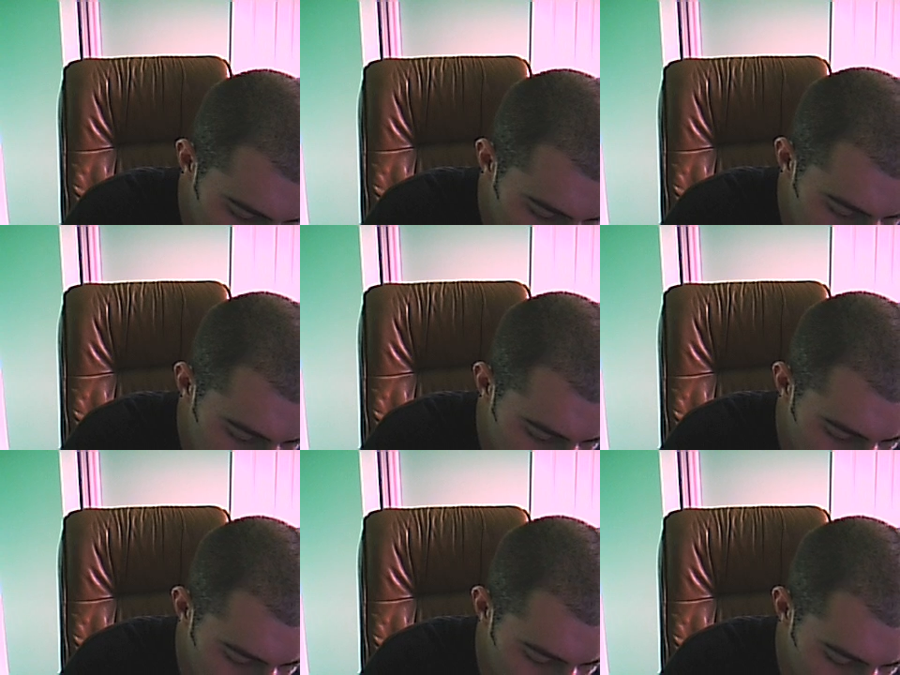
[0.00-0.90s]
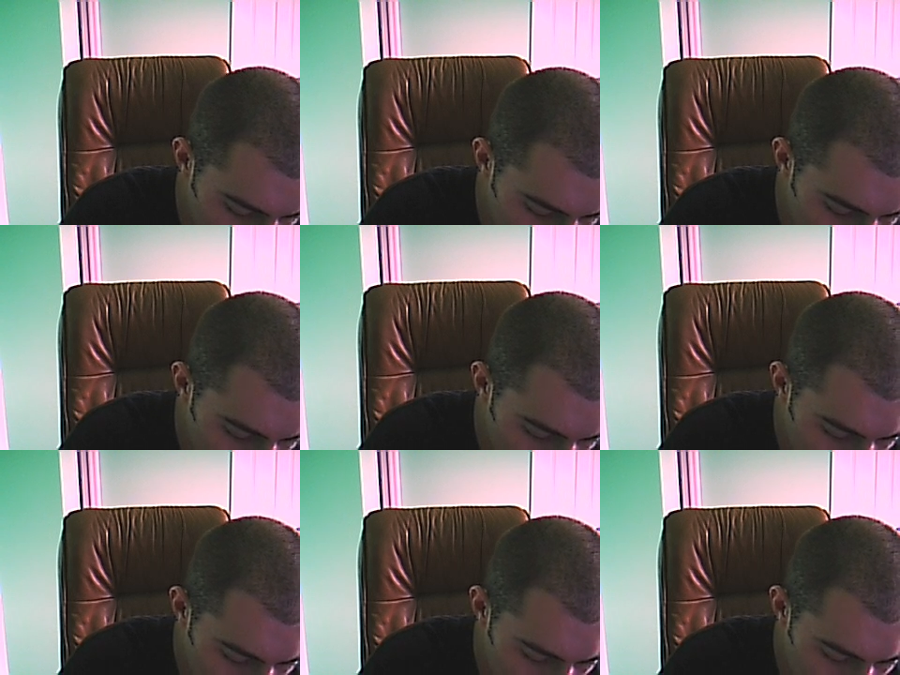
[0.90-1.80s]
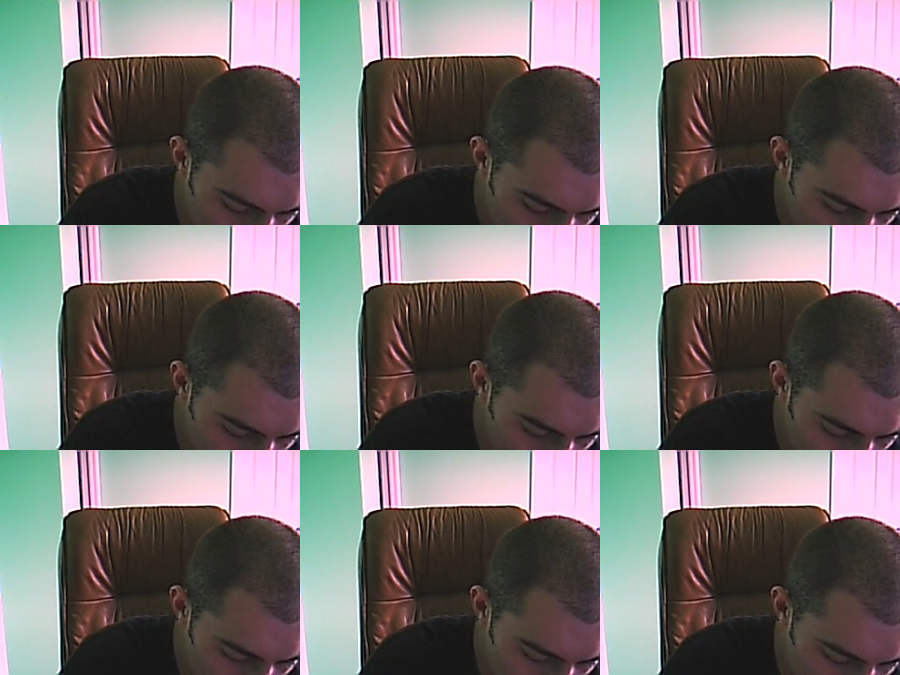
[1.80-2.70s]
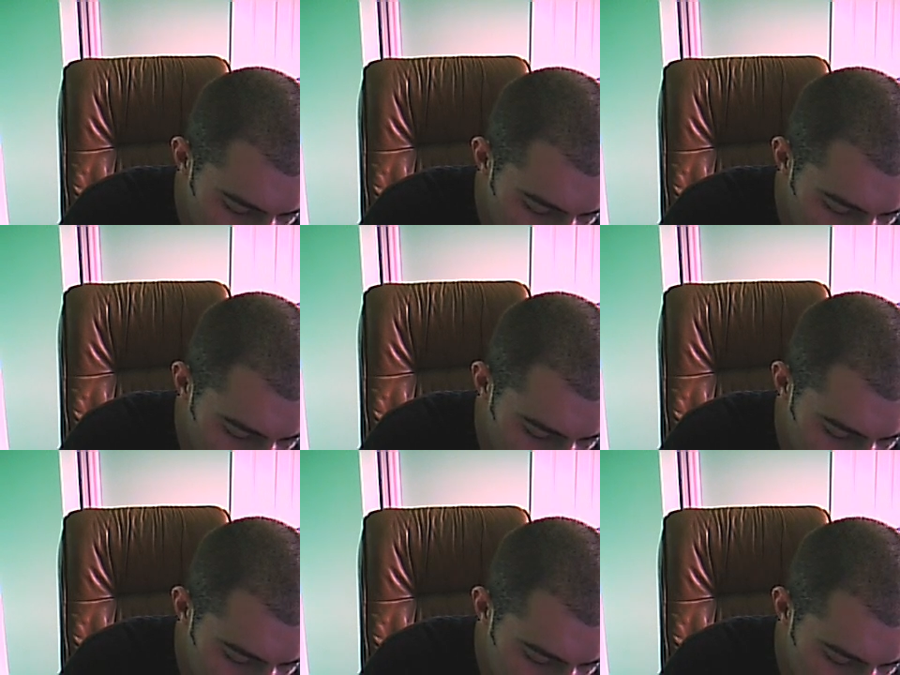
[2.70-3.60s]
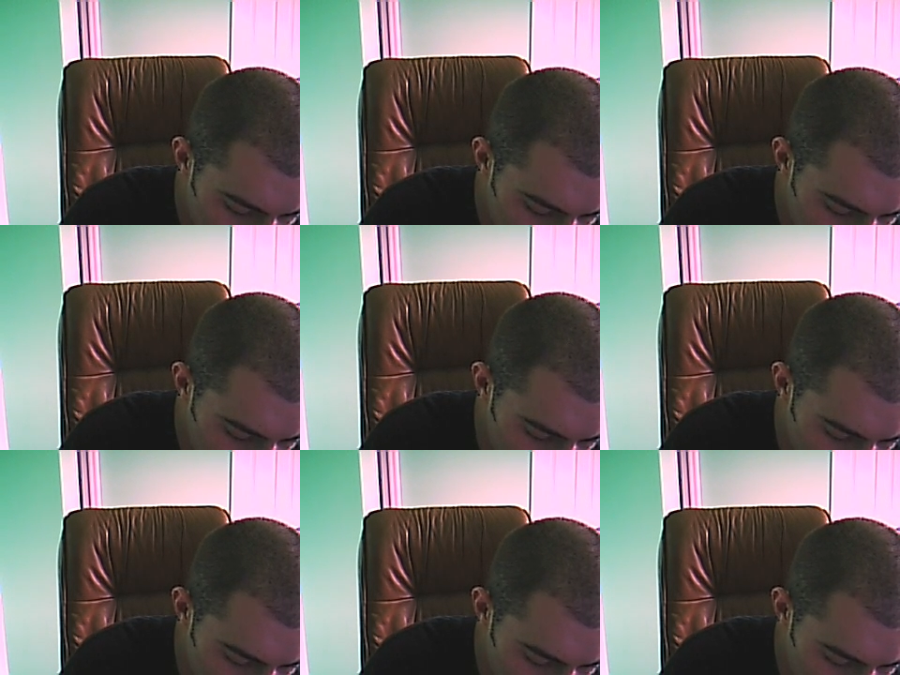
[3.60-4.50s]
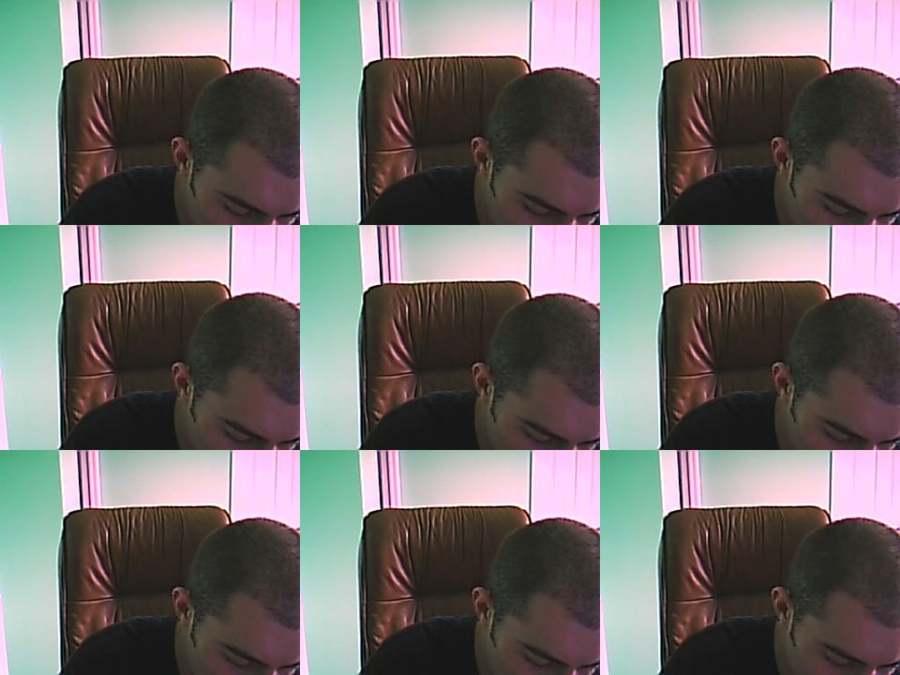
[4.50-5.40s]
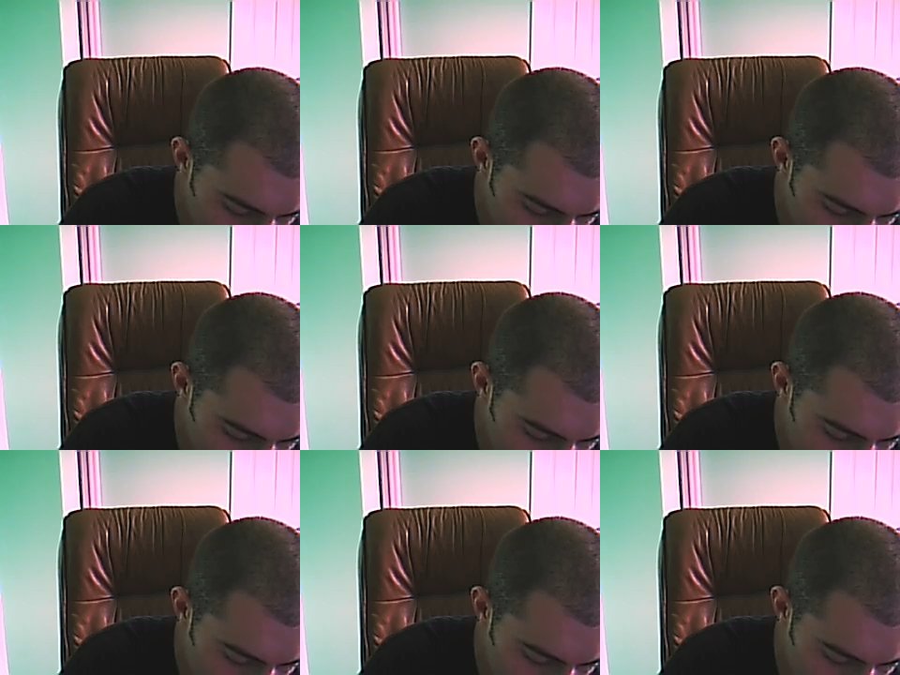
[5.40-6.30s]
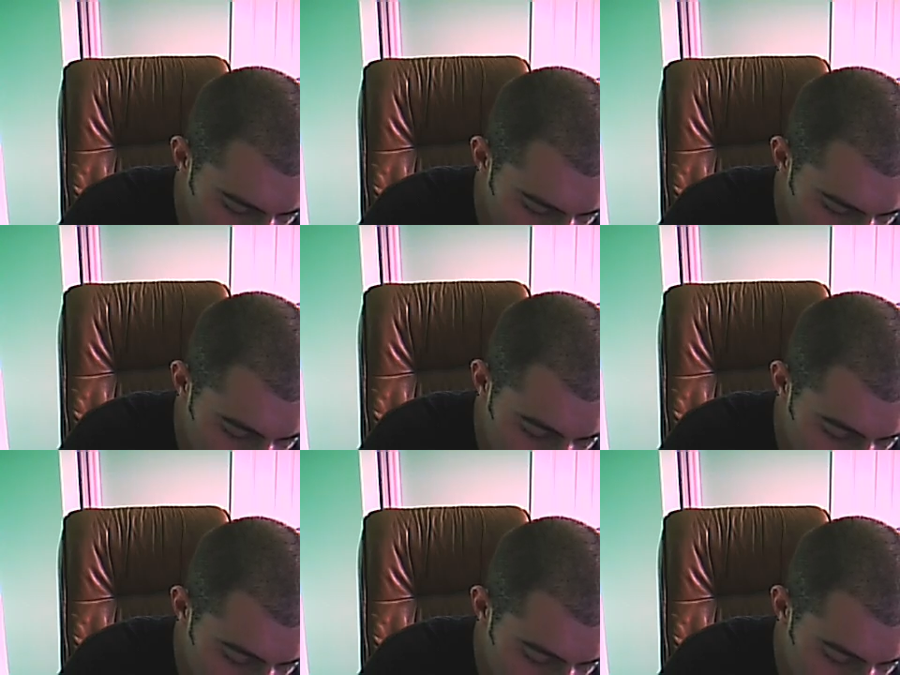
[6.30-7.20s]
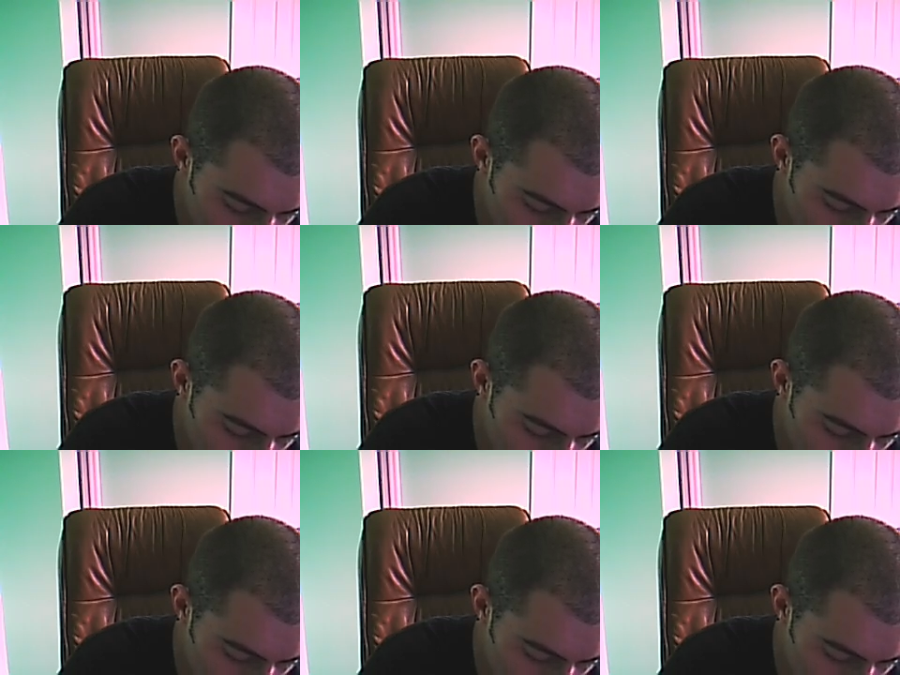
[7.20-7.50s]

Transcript: [unreadable: no face in view]